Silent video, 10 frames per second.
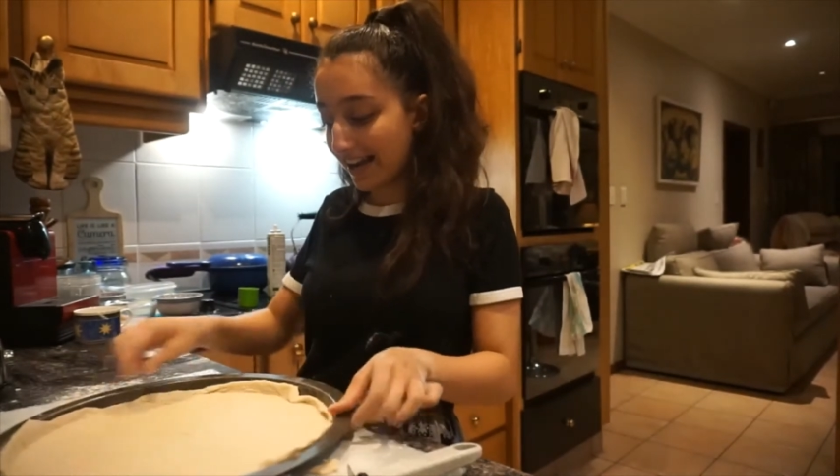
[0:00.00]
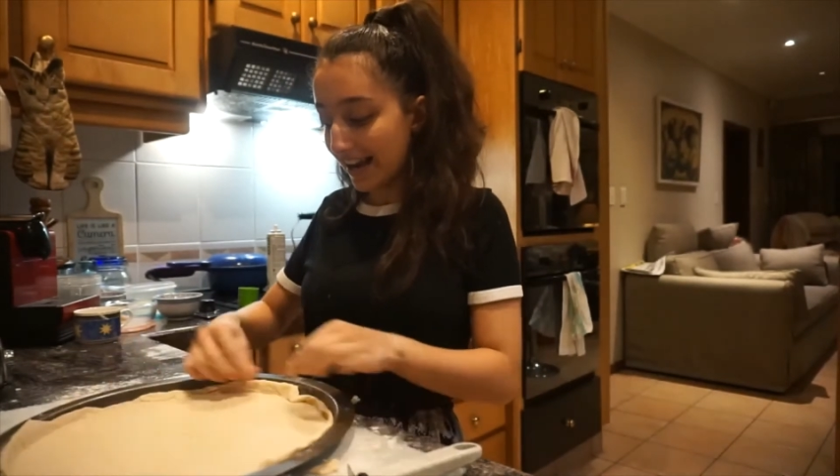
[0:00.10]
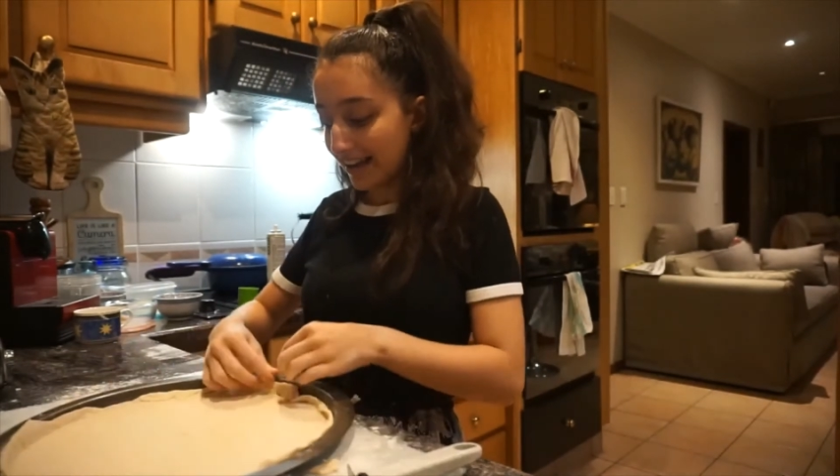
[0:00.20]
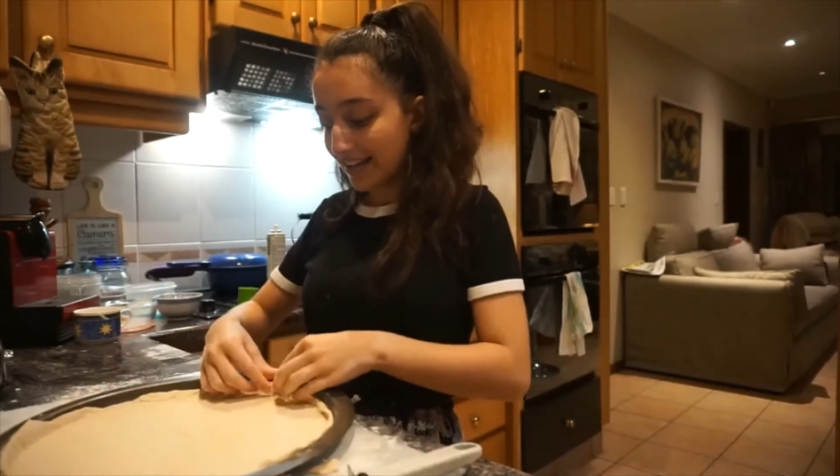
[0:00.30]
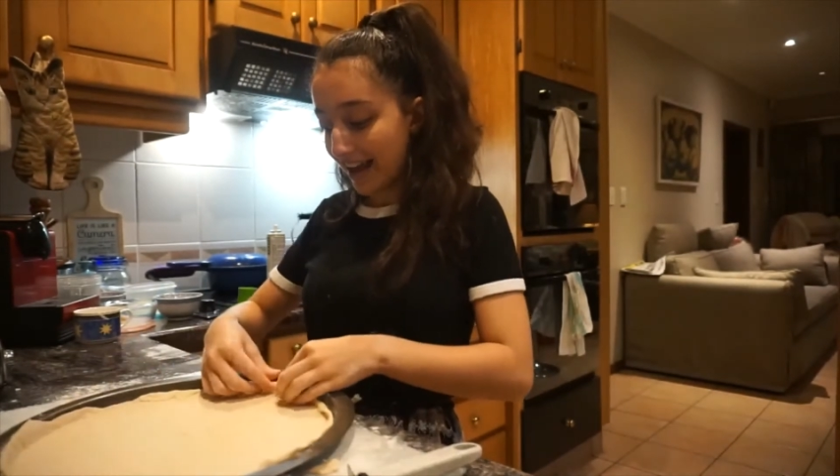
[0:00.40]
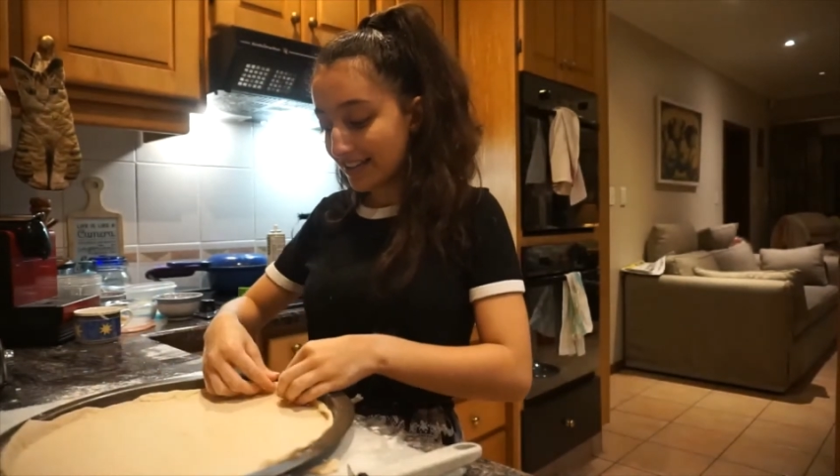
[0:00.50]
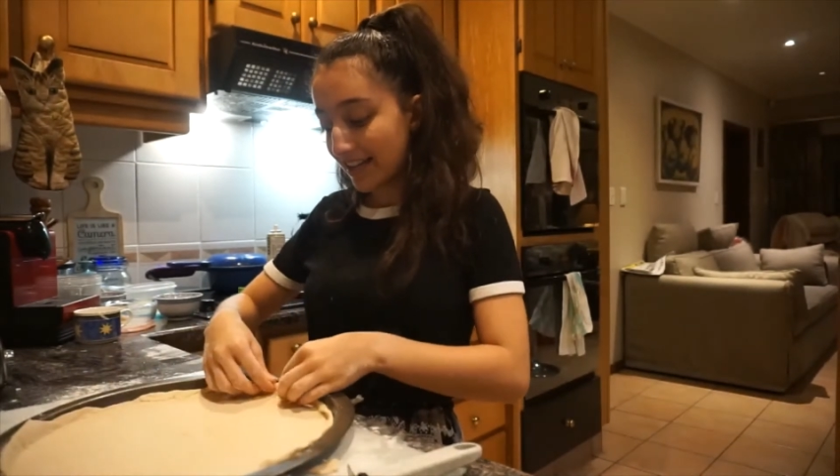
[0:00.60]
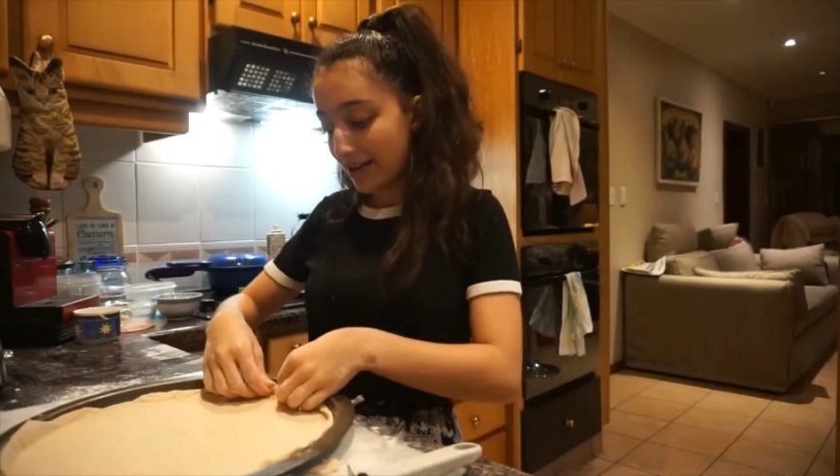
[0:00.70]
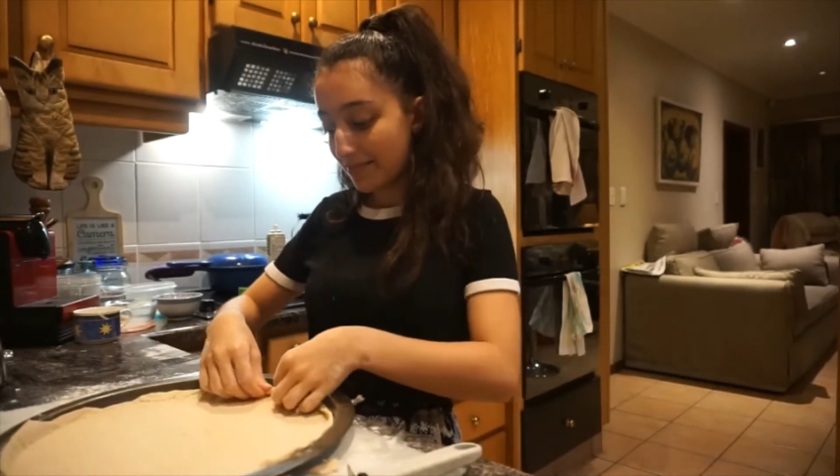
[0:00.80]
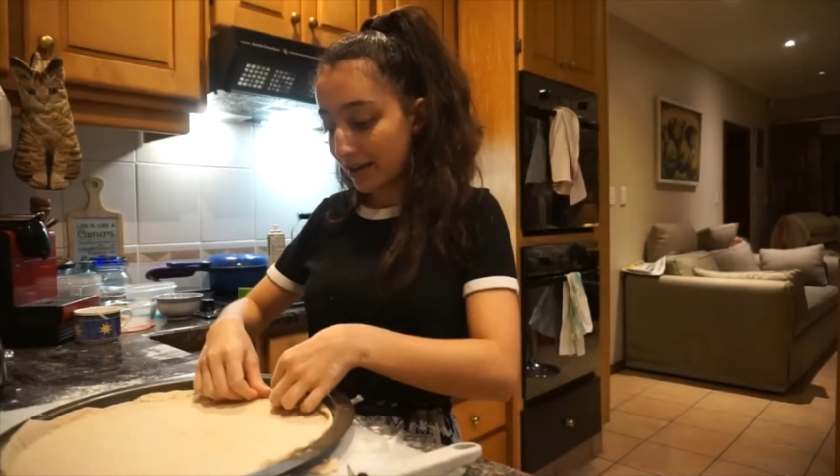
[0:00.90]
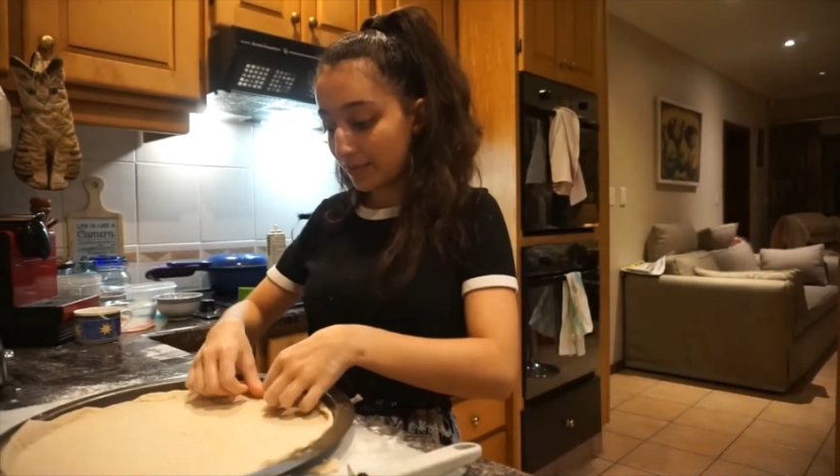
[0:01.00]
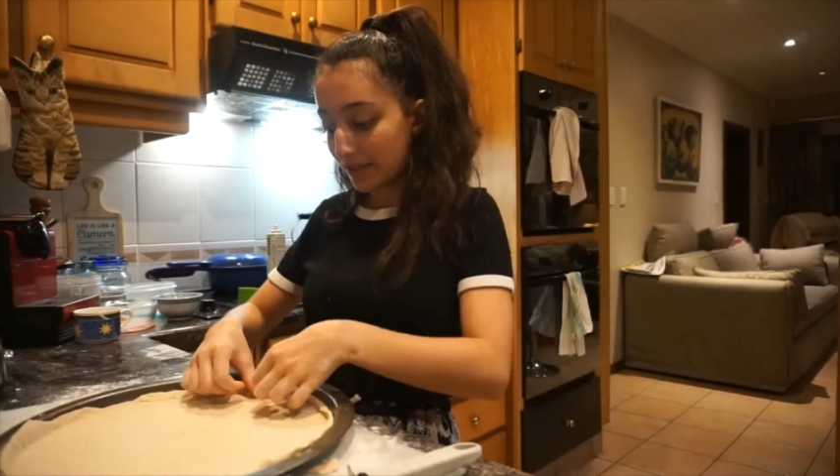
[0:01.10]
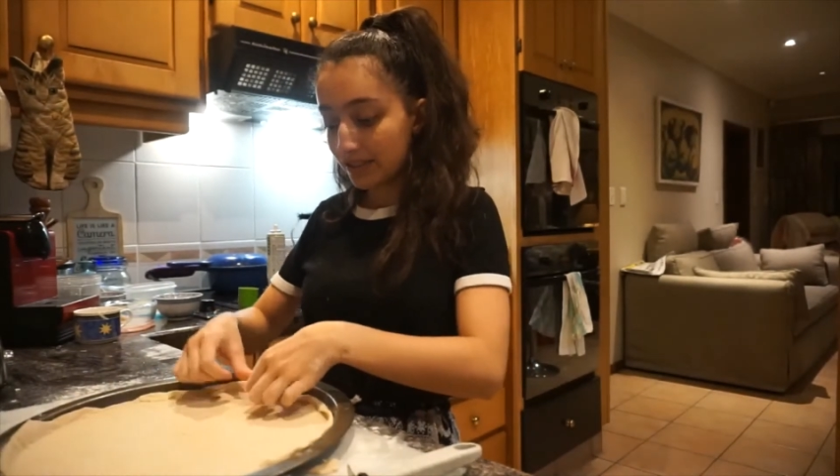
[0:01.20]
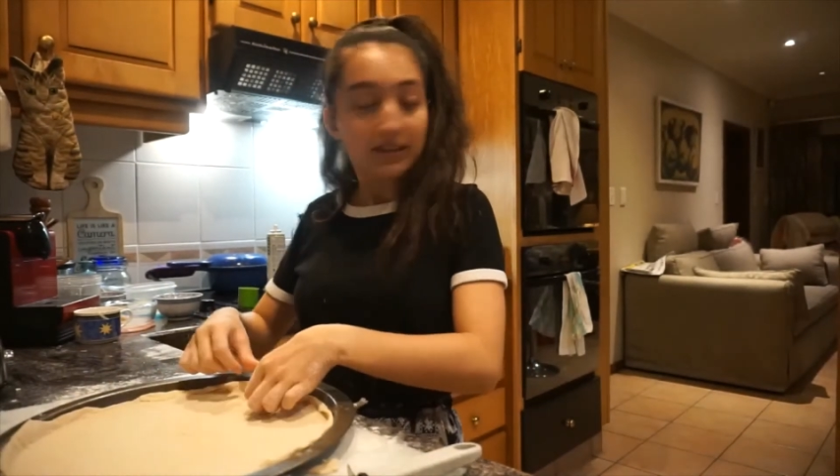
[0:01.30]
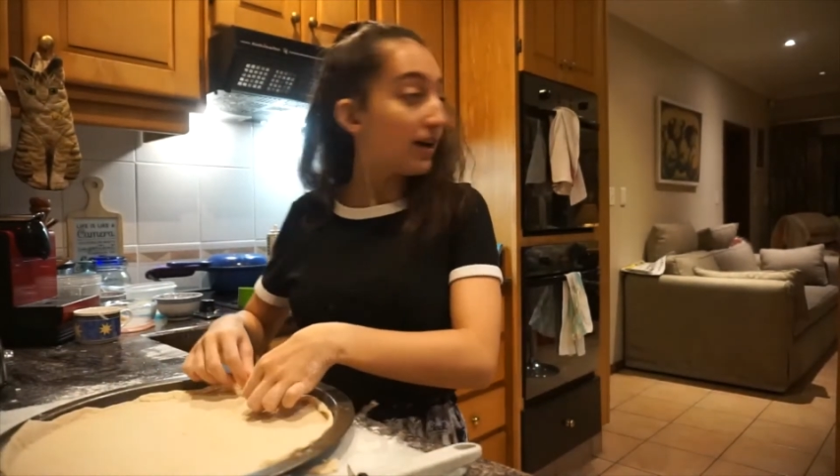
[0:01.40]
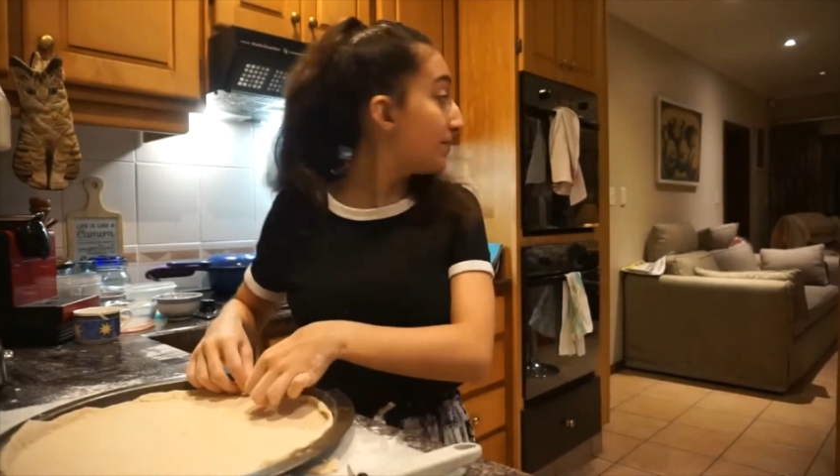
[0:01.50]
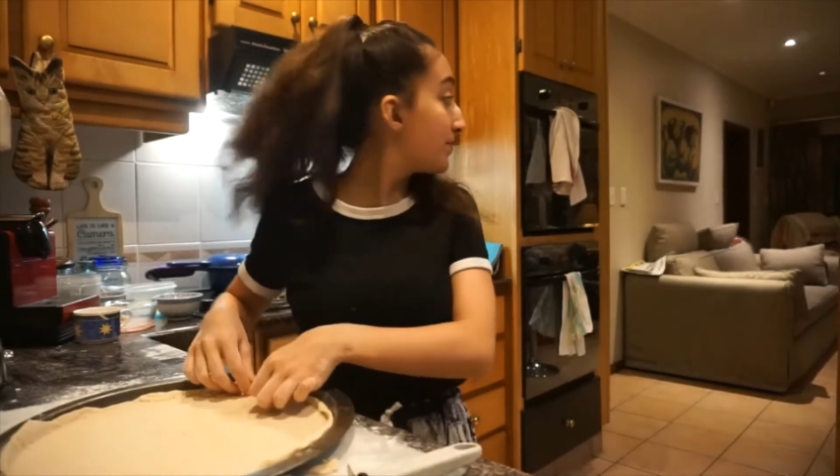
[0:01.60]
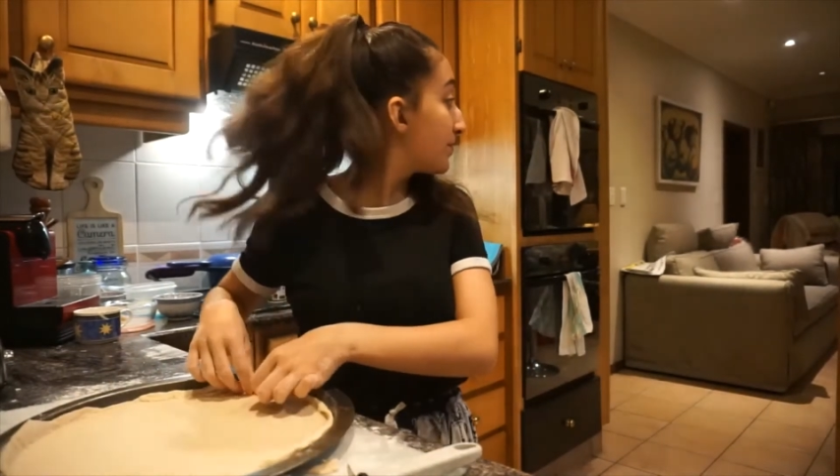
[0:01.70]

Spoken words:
Yes, I make pizza